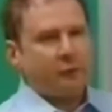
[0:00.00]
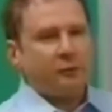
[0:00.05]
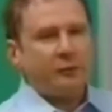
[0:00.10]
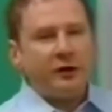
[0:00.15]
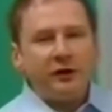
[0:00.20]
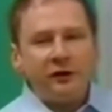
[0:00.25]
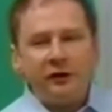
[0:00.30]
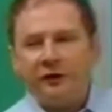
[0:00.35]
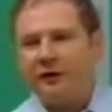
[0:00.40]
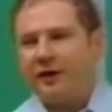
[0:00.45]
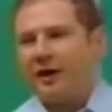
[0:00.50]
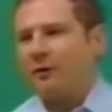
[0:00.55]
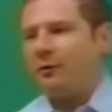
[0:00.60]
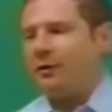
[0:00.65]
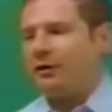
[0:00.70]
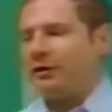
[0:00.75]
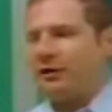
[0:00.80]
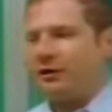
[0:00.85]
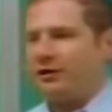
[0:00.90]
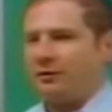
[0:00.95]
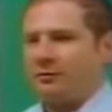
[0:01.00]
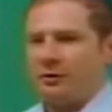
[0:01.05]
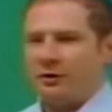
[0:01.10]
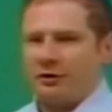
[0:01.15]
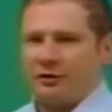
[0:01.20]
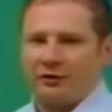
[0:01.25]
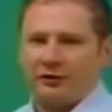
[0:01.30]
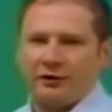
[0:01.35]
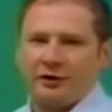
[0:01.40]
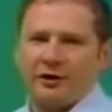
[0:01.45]
Now, the reason that we think
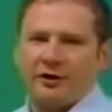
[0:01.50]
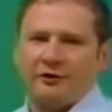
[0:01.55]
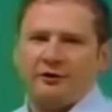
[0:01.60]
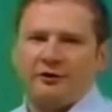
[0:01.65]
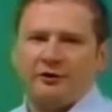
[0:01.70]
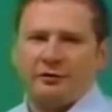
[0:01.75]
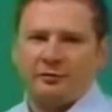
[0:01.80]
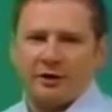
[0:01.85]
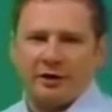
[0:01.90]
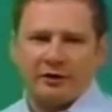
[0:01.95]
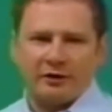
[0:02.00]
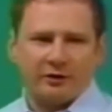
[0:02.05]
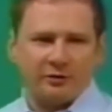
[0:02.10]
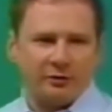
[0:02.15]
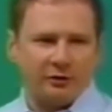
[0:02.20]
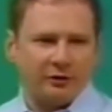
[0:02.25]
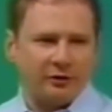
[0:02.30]
computer science is about